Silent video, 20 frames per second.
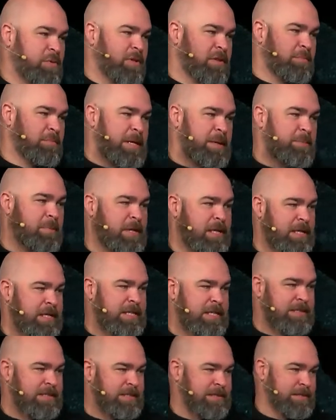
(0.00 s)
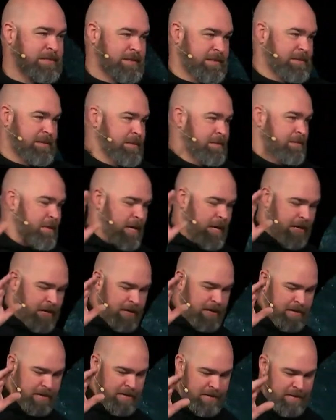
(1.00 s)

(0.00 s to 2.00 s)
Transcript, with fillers: with me, please." Right?